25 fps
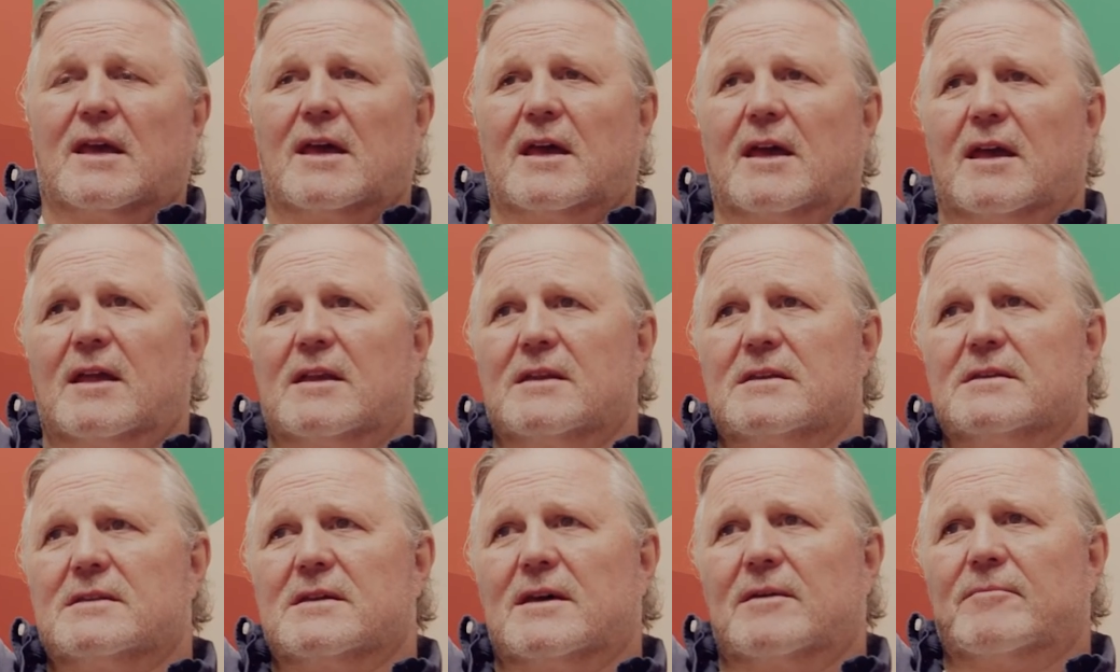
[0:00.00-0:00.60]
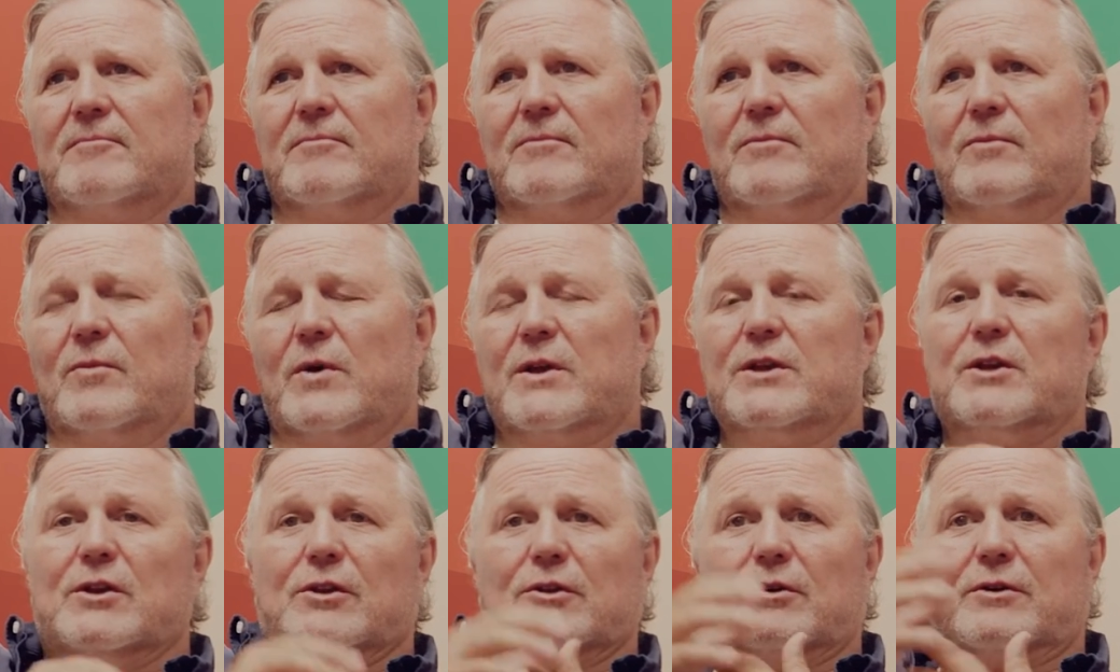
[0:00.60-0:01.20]
And
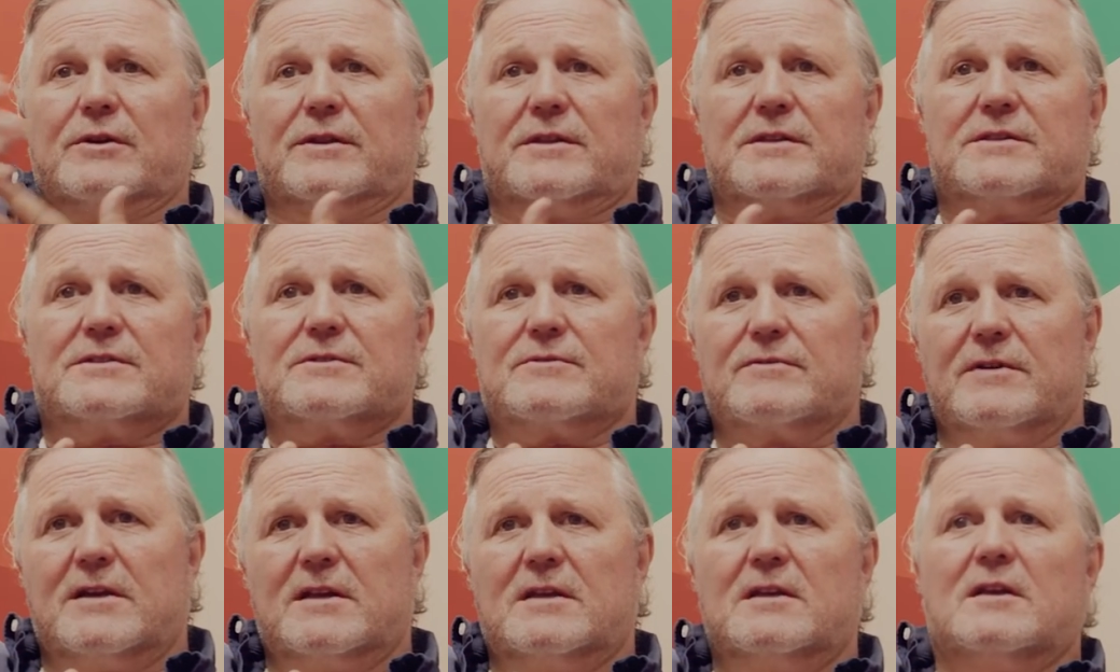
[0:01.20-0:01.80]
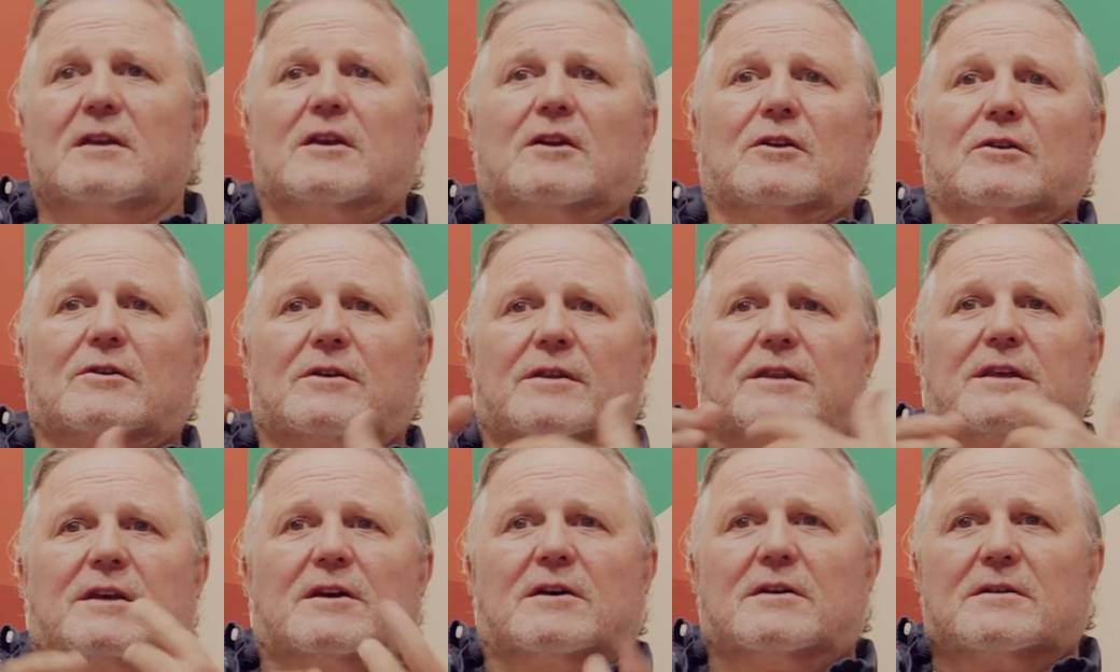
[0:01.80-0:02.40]
when you look at the street and you look
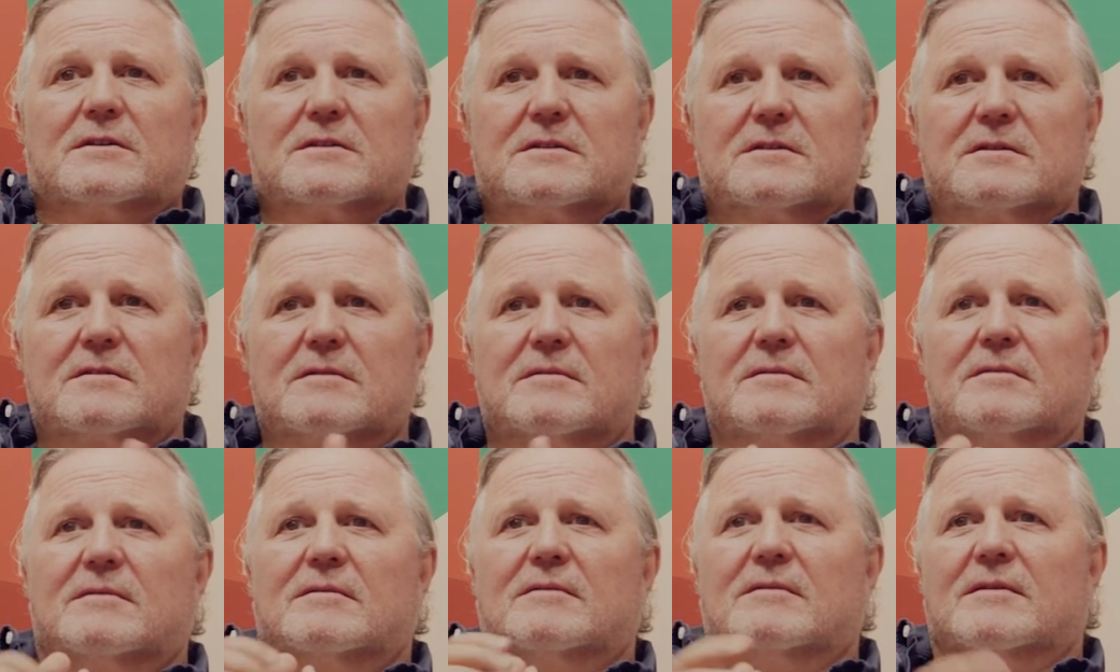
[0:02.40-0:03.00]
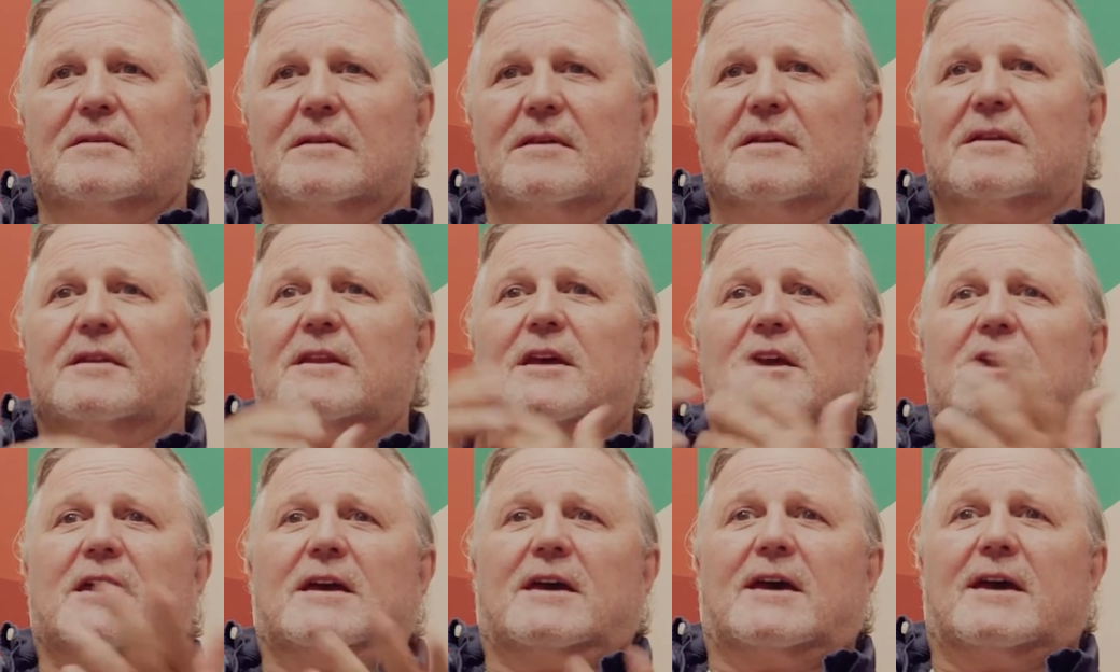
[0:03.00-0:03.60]
at the Olsen,
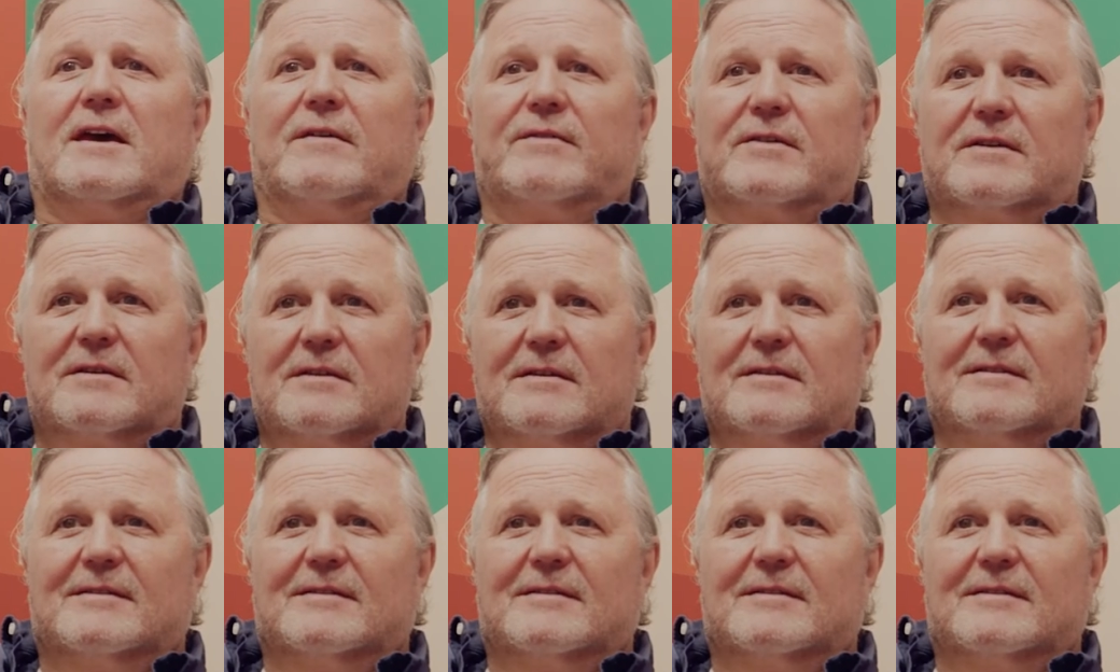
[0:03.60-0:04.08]
there you have it.